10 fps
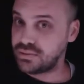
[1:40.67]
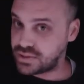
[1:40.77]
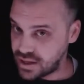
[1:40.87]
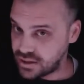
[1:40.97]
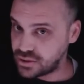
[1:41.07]

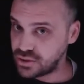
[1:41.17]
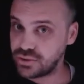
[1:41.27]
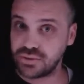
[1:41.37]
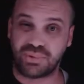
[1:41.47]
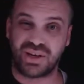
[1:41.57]
down
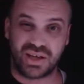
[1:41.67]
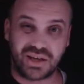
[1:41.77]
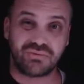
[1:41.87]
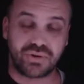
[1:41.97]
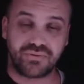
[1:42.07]
u but
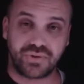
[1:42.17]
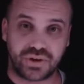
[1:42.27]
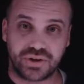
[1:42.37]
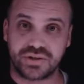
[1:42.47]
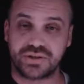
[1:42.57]
in
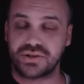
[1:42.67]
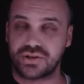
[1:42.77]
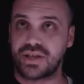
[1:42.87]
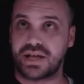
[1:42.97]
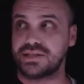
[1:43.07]
reverse.
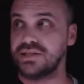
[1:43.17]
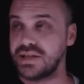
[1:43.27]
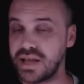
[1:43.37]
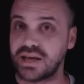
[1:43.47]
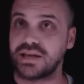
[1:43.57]
So that's
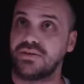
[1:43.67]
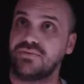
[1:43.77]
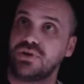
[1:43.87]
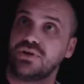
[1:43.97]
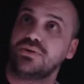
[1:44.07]
negative
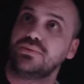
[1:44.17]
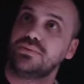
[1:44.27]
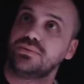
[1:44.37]
u.